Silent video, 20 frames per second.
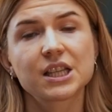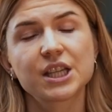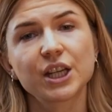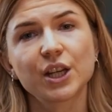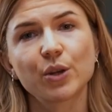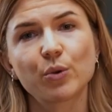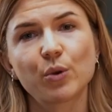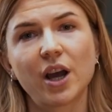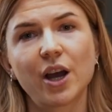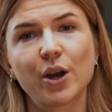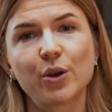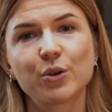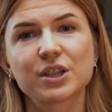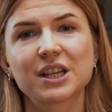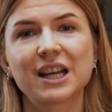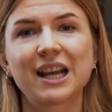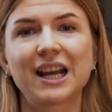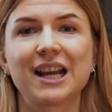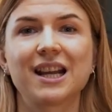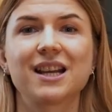Stick around
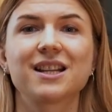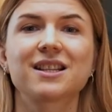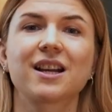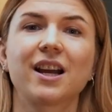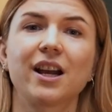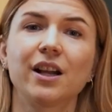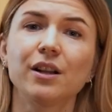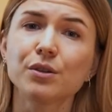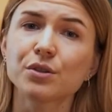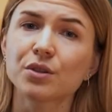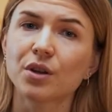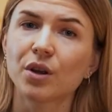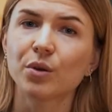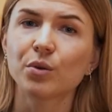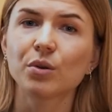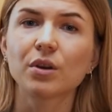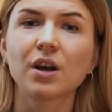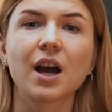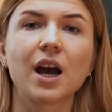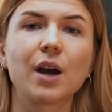and I'll show
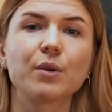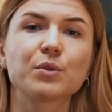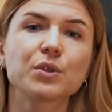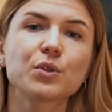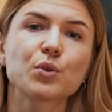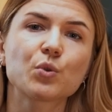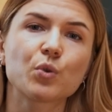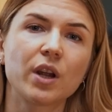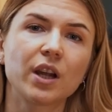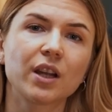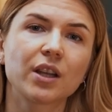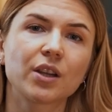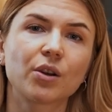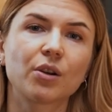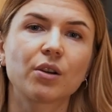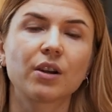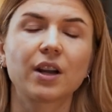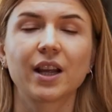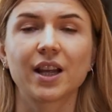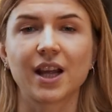you how to track
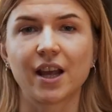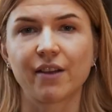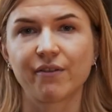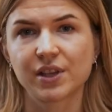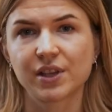your AI